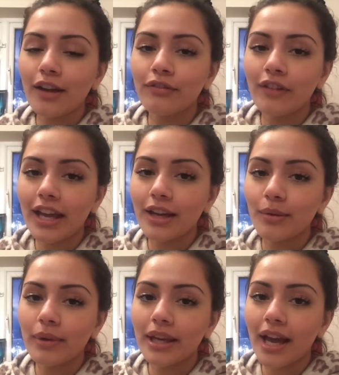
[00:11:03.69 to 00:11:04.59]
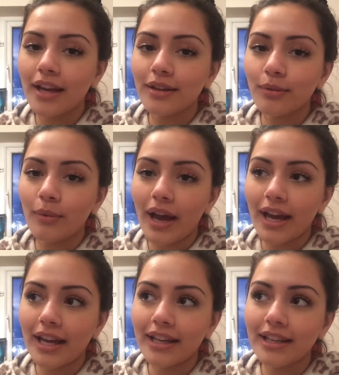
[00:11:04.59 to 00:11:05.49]
fake weekend
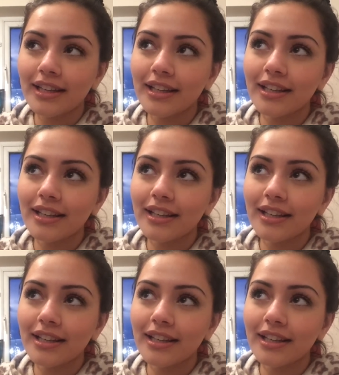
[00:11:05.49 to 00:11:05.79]
away